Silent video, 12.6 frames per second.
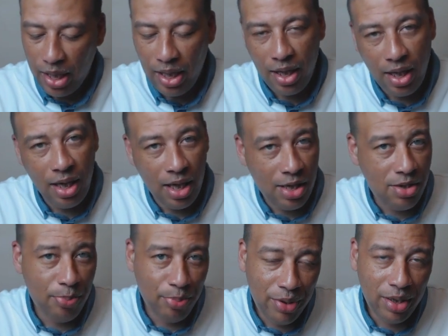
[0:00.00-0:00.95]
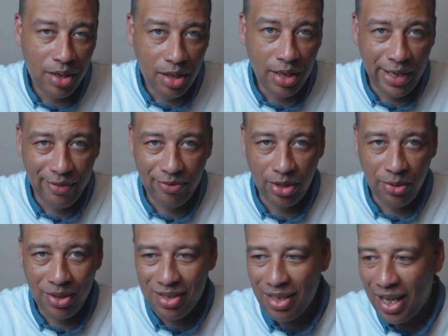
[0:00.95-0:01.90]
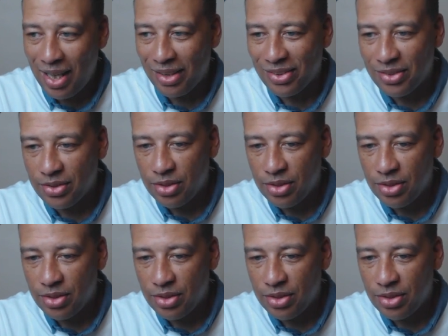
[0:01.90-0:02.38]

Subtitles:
it's pretty good airflow. It's not